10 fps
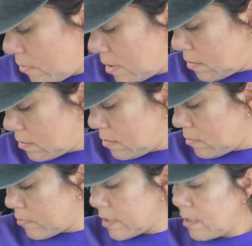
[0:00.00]
would
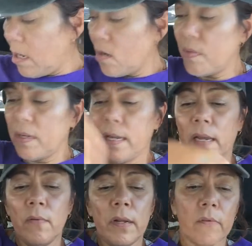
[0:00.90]
want to know, but
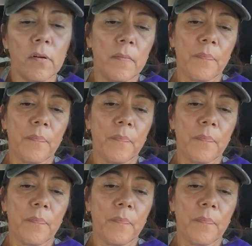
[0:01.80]
hey, whatever.